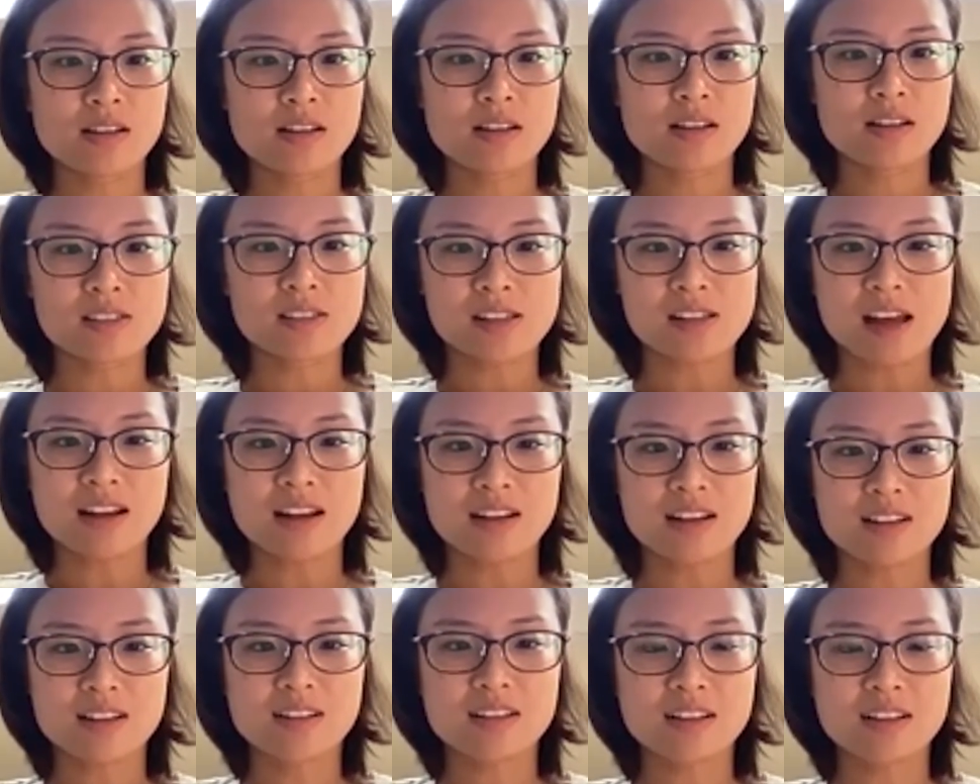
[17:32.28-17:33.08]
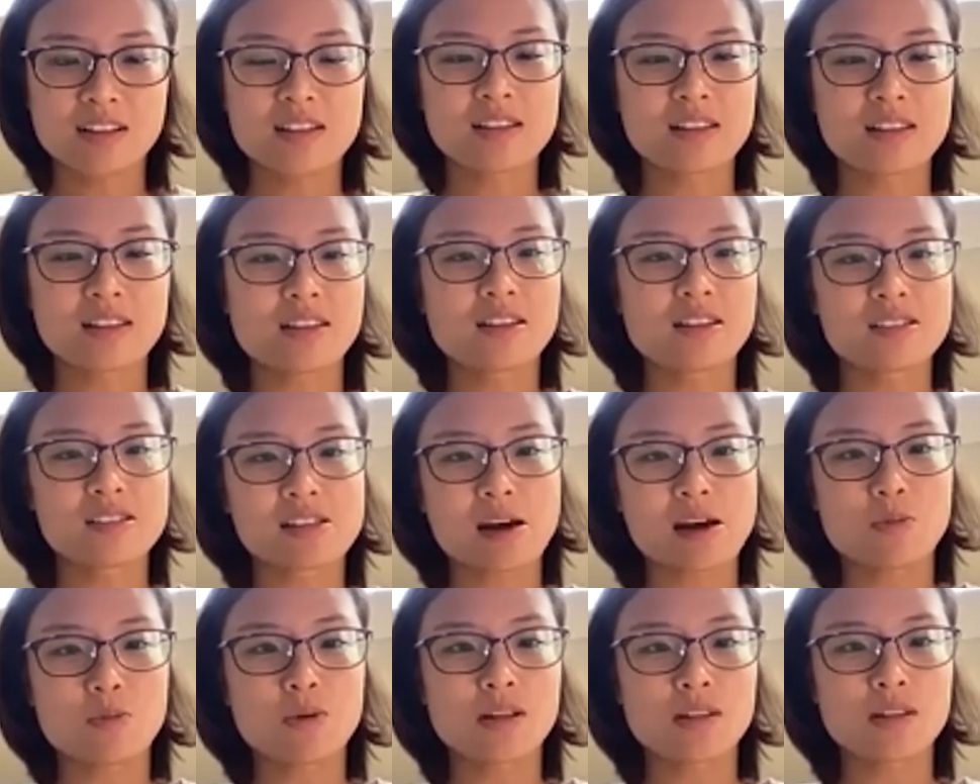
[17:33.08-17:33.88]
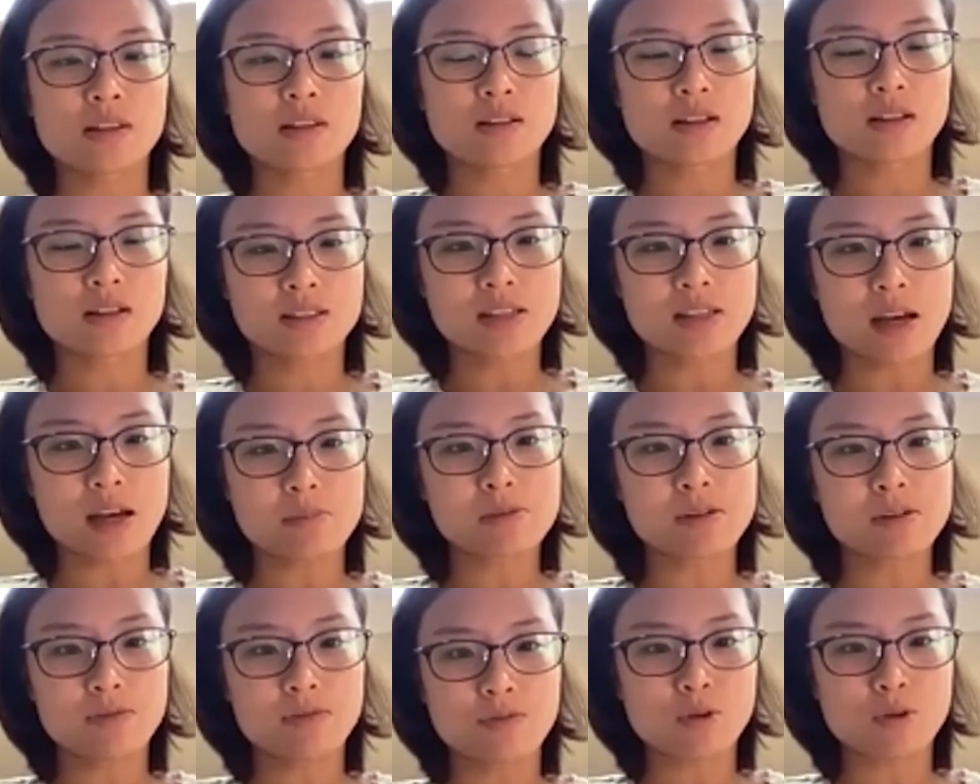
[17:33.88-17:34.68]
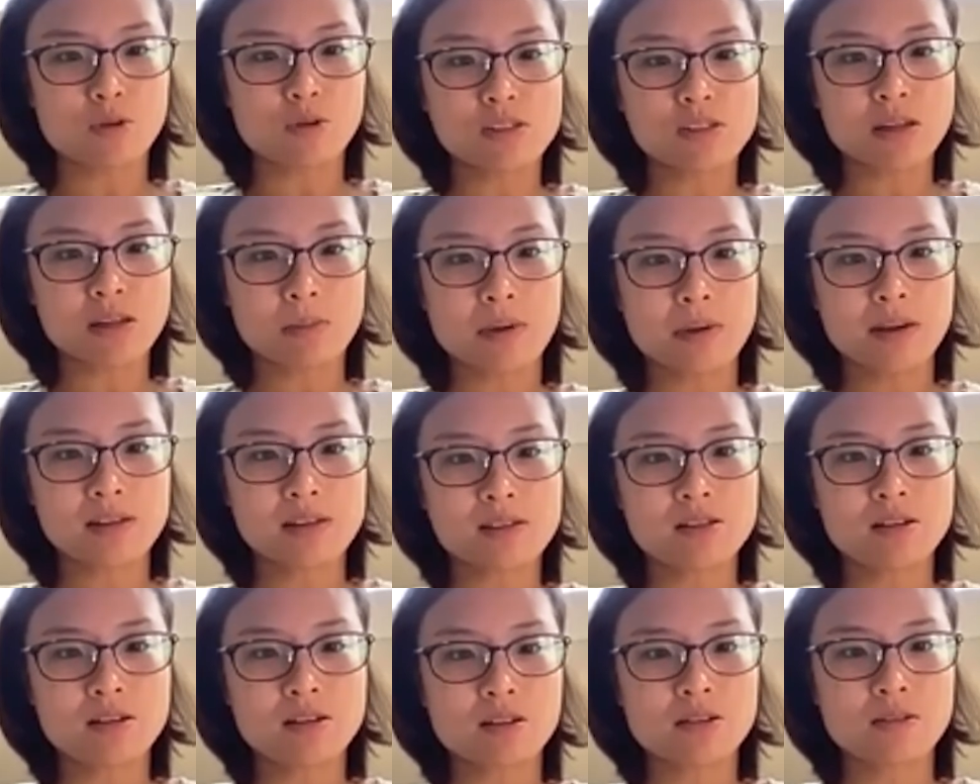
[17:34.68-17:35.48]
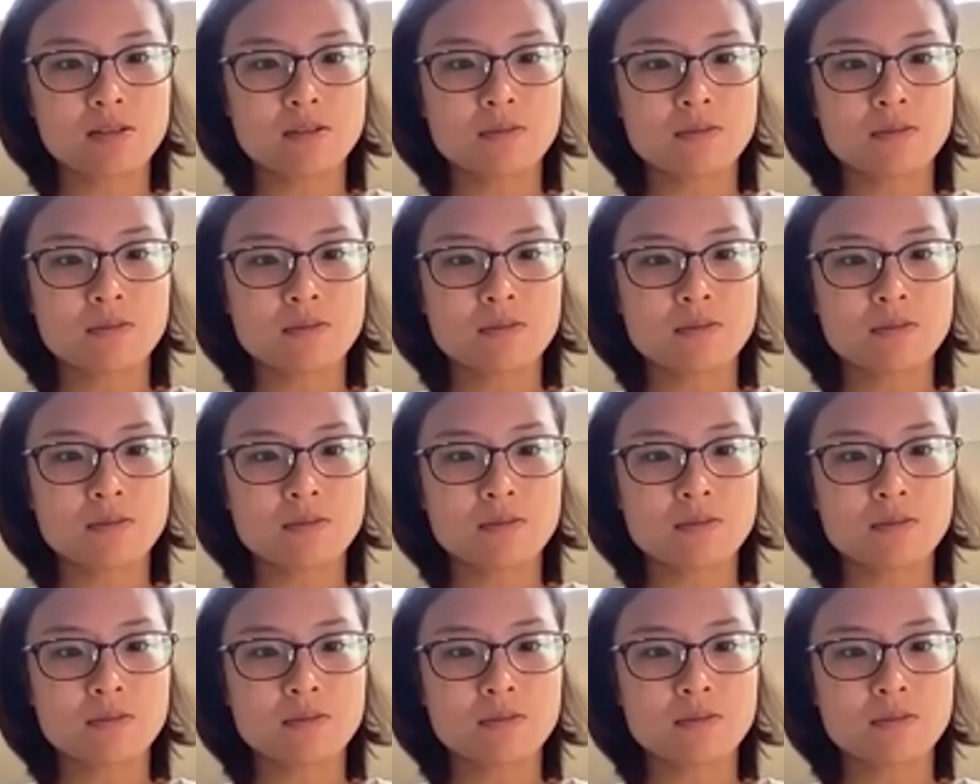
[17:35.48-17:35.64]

Is that it? Is that what the types of roles are based on?